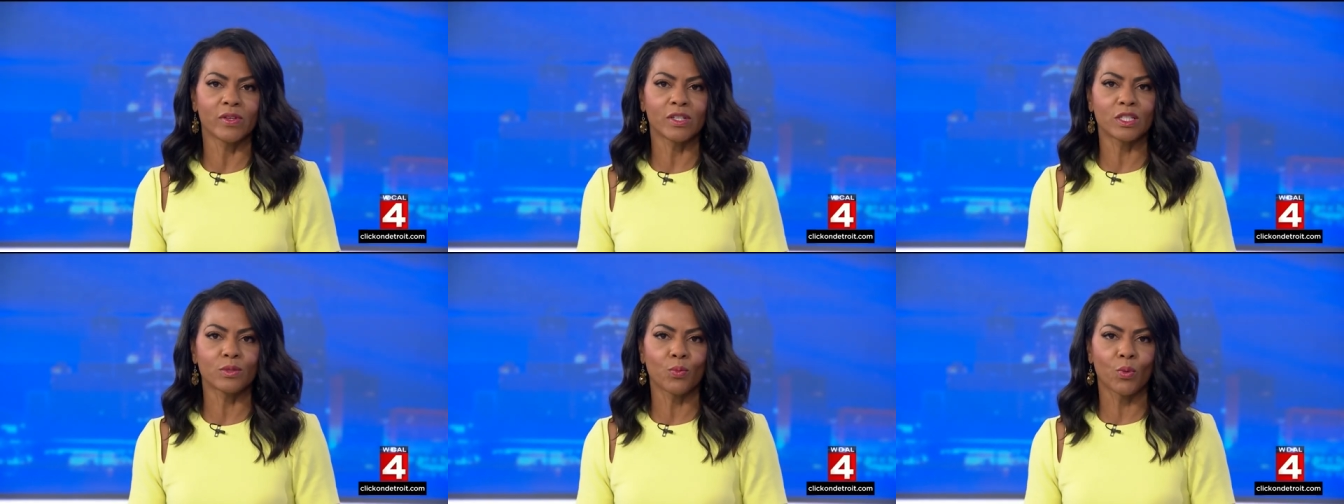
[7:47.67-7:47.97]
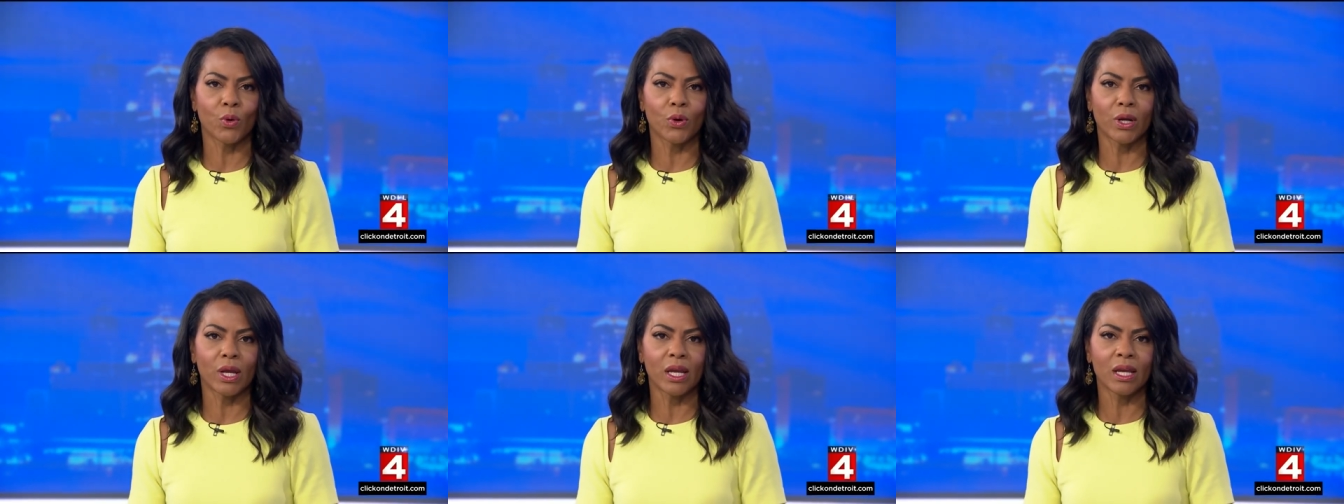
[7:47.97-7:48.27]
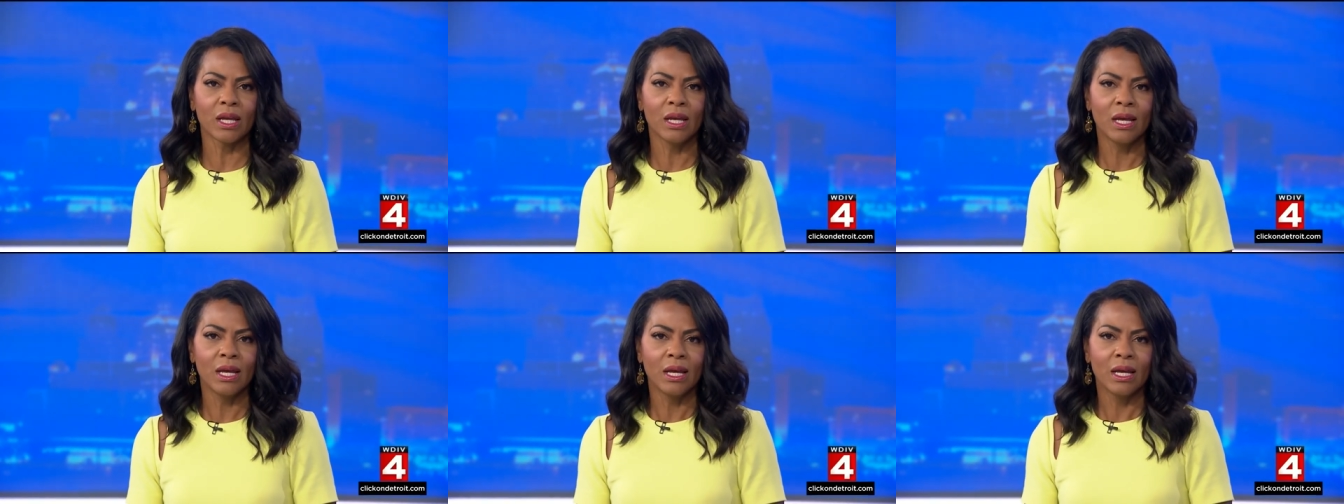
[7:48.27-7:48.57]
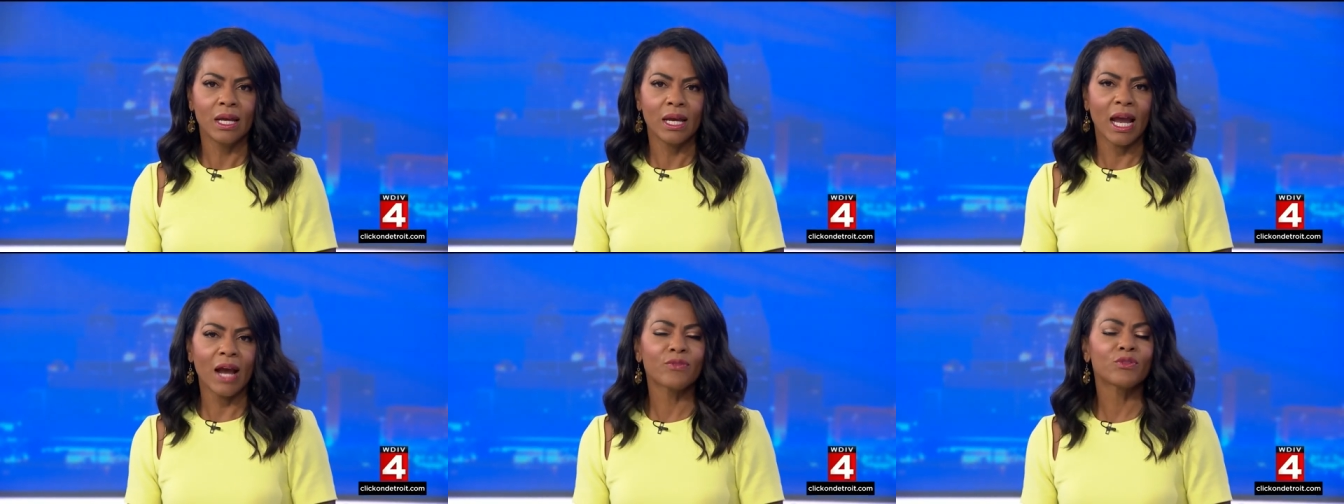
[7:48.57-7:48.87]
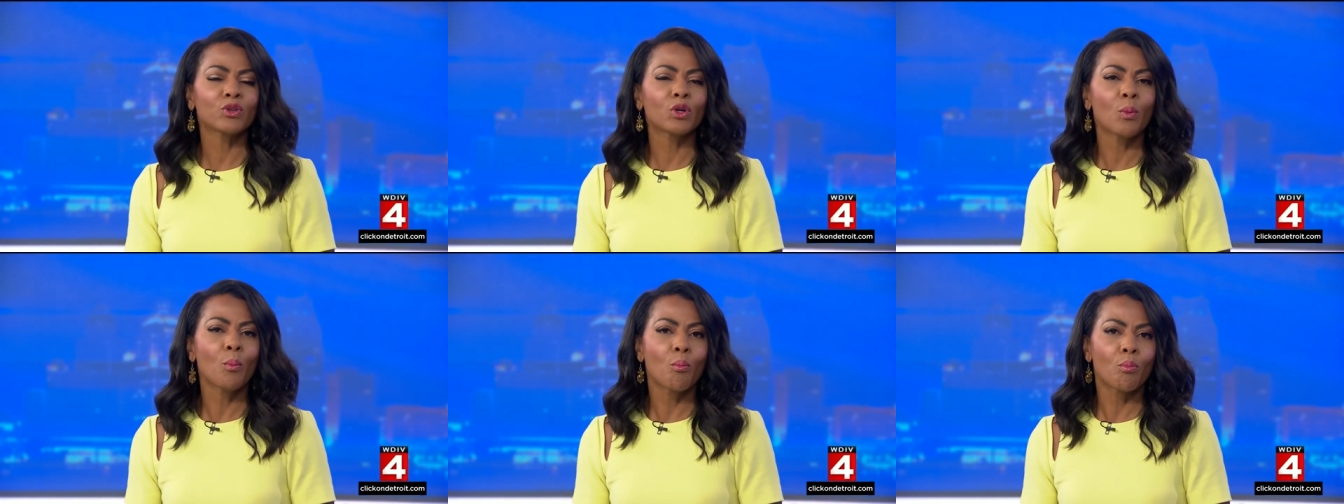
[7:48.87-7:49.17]
this morning
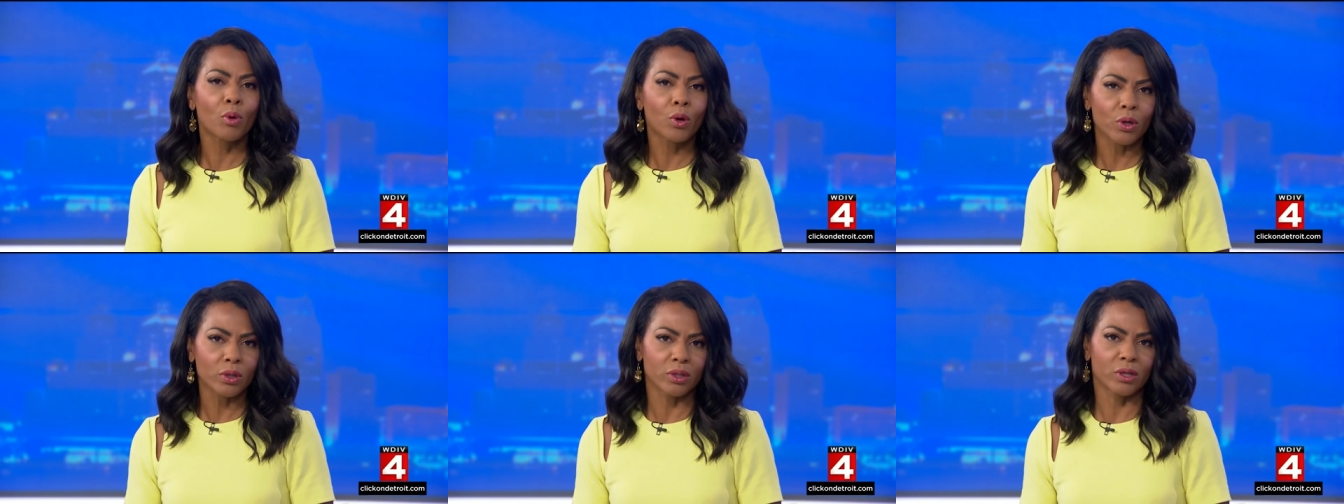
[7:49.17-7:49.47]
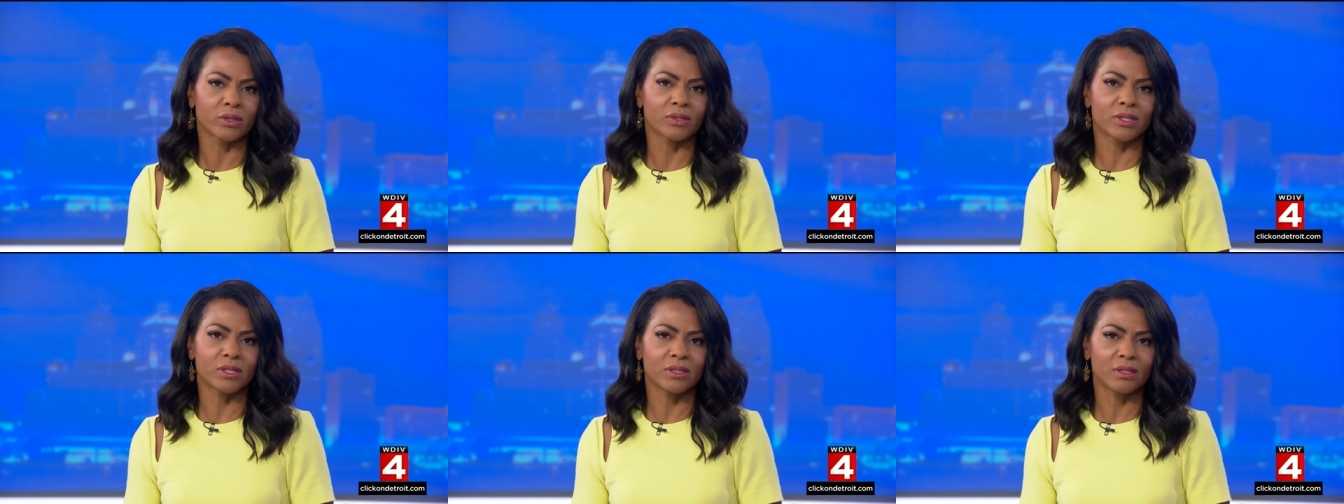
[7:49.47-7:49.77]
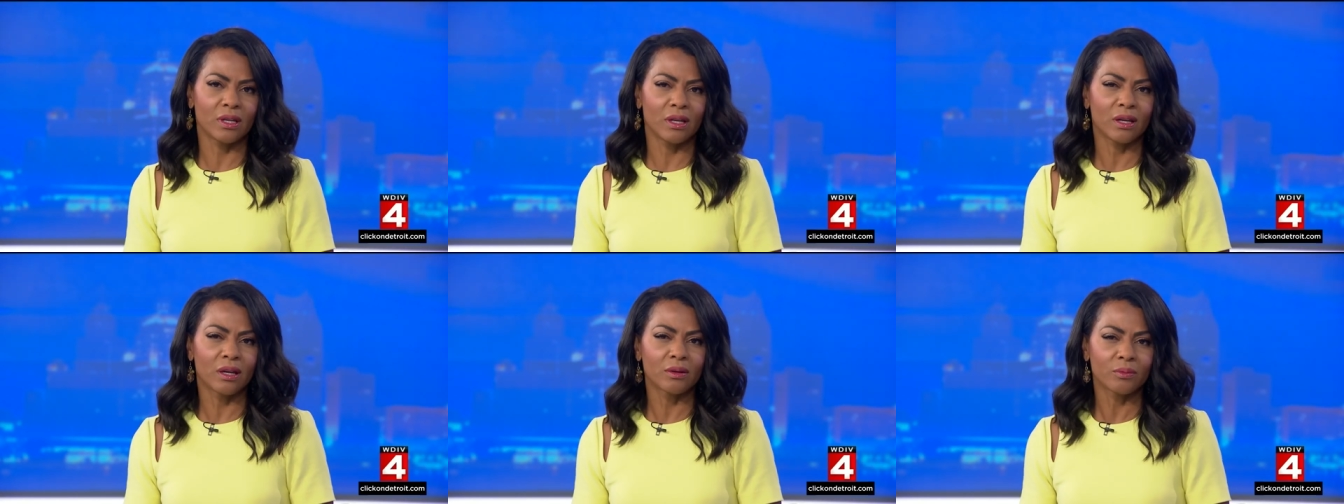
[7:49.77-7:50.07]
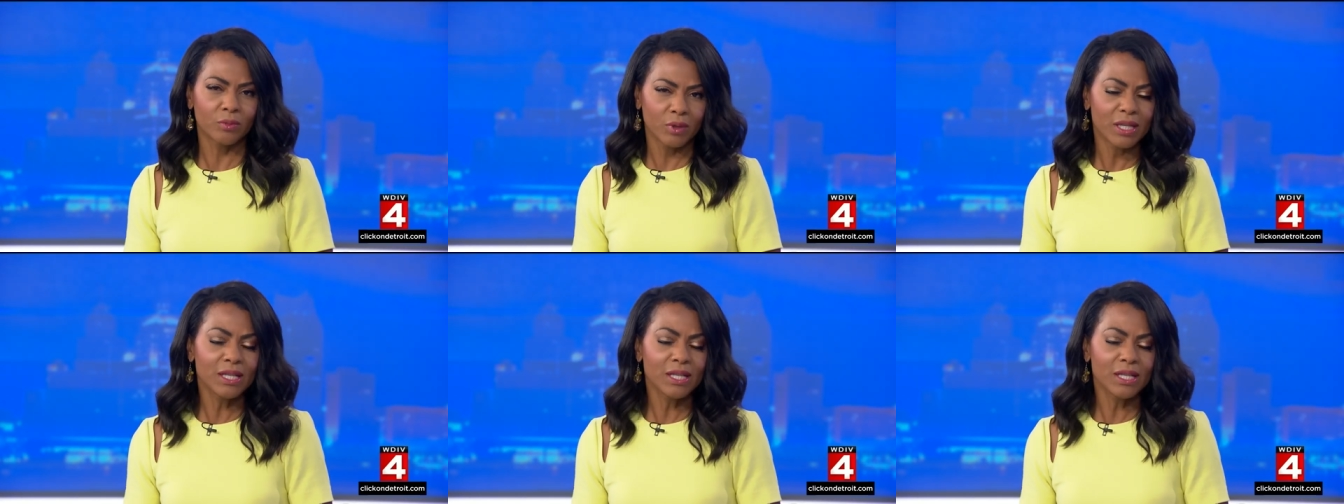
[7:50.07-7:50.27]
after a murder uh,